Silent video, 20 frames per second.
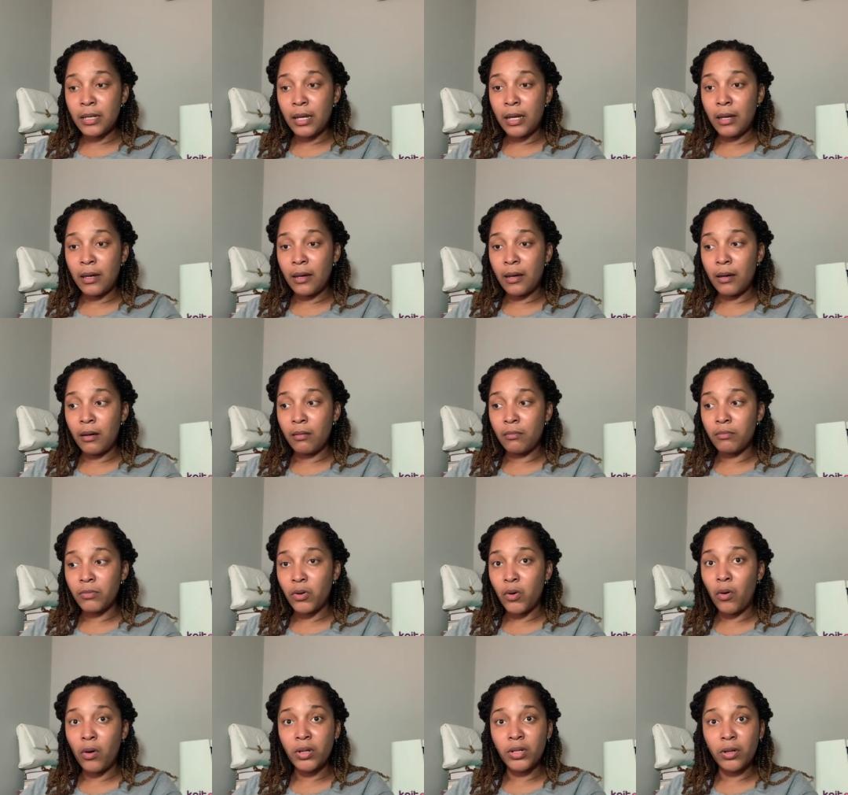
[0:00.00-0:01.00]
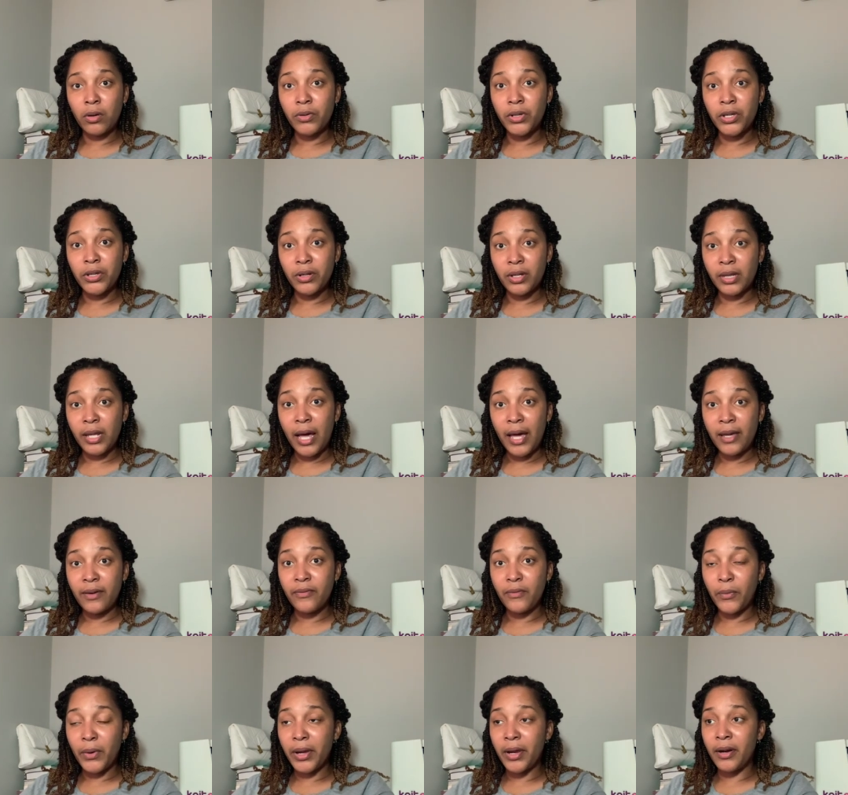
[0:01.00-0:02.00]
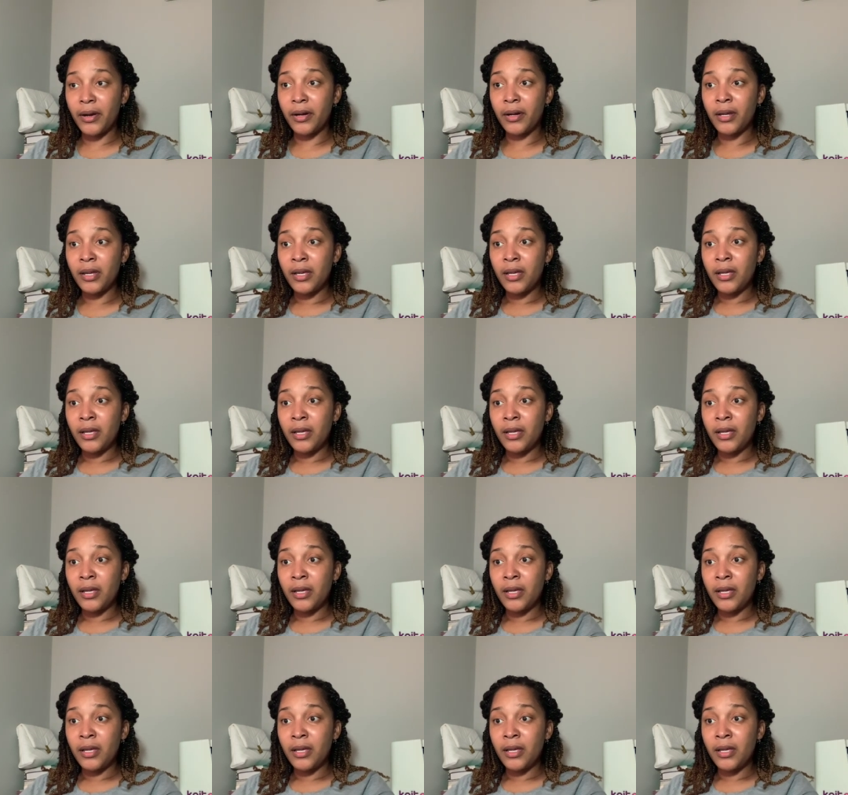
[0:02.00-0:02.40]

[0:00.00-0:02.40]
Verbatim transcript: um, going on in your life where